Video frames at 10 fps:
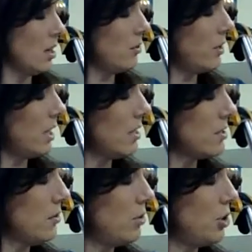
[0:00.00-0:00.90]
Okay,
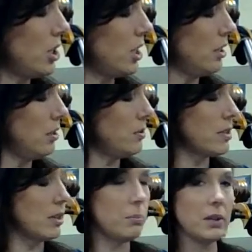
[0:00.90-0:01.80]
so cello
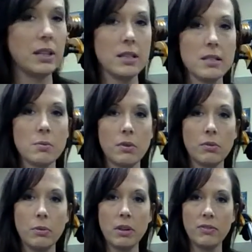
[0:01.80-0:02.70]
is going to play this
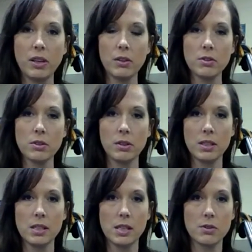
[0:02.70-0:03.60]
with 3 fingers on
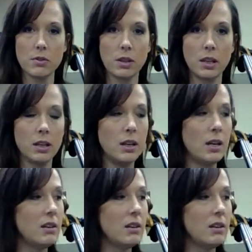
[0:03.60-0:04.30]
the D string.